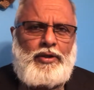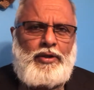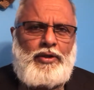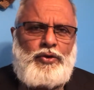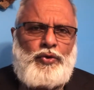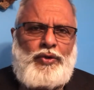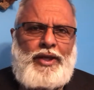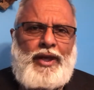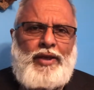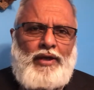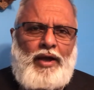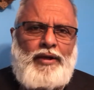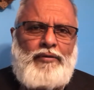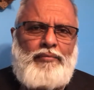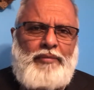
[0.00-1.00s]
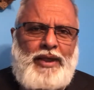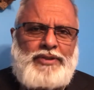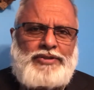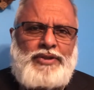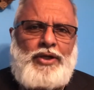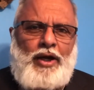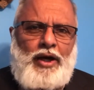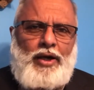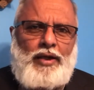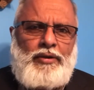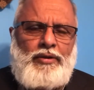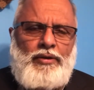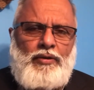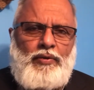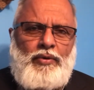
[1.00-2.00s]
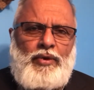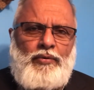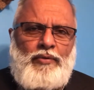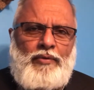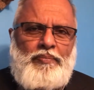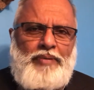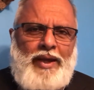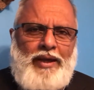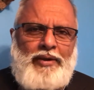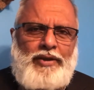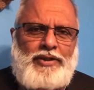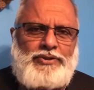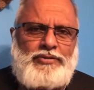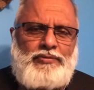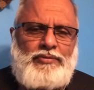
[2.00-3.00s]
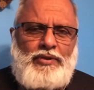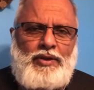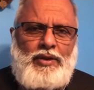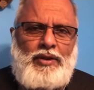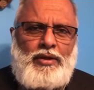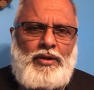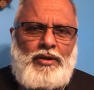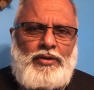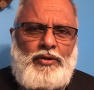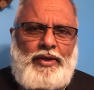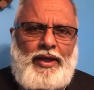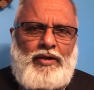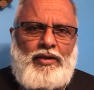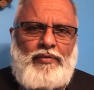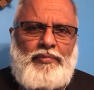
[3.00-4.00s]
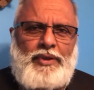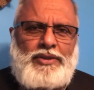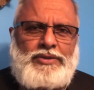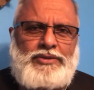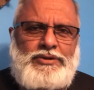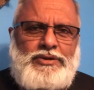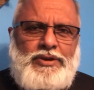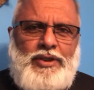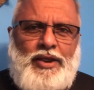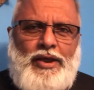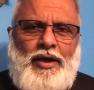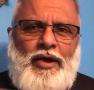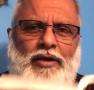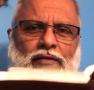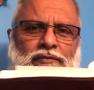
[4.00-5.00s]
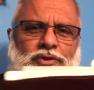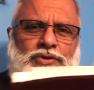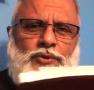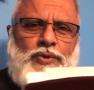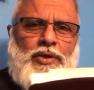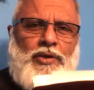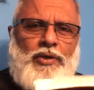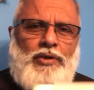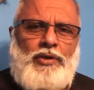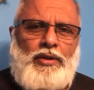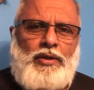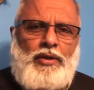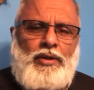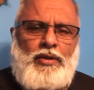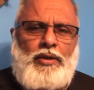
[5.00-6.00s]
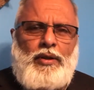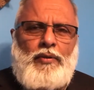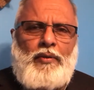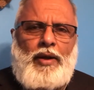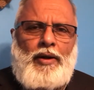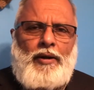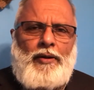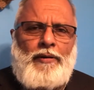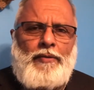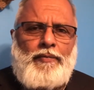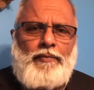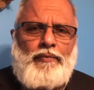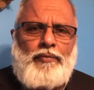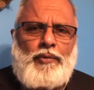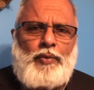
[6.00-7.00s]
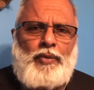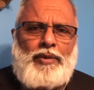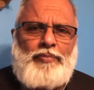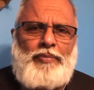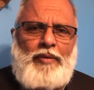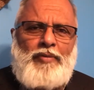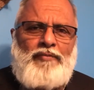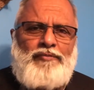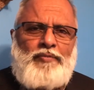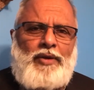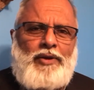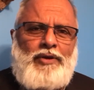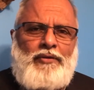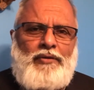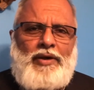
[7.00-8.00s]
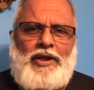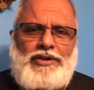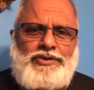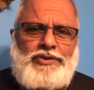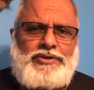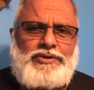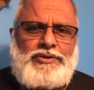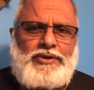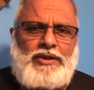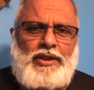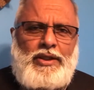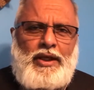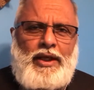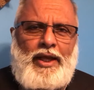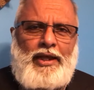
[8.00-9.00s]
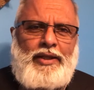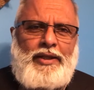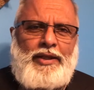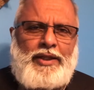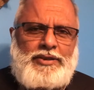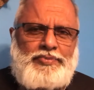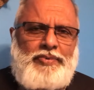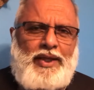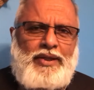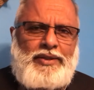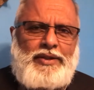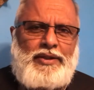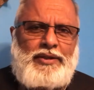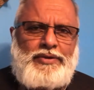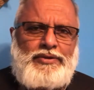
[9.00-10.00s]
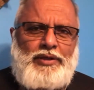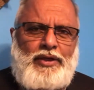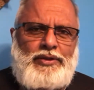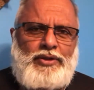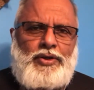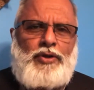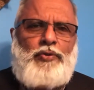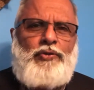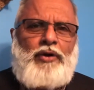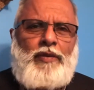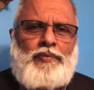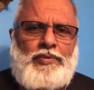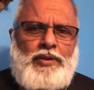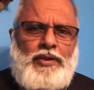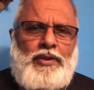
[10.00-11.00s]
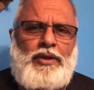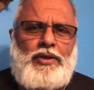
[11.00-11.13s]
You cannot mix God with, with paganism. You cannot mix the God of this world uh, with people from other religions and then expect not to corrupt.